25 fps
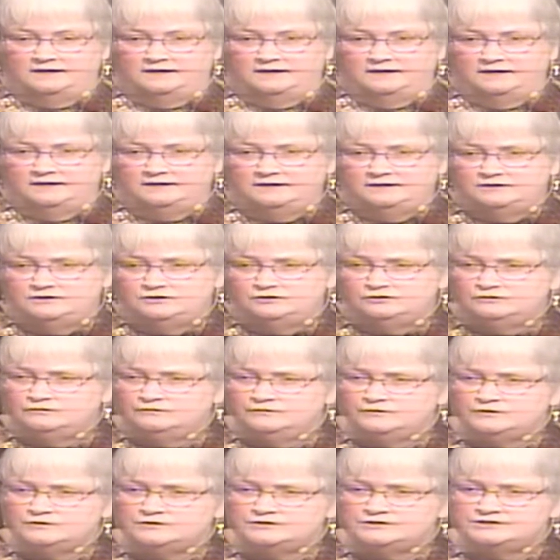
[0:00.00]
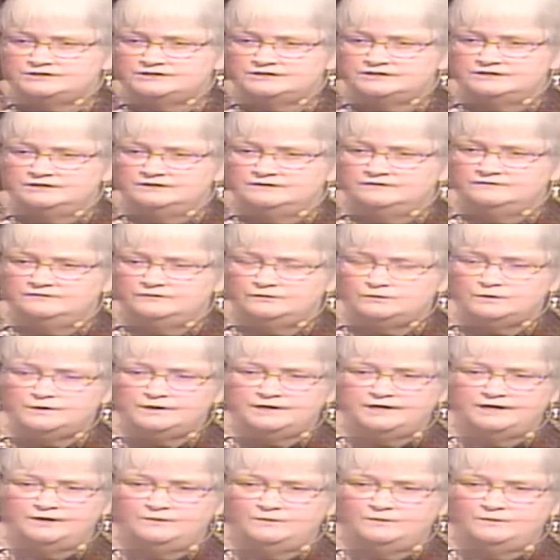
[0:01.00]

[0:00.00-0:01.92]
And until verse 40,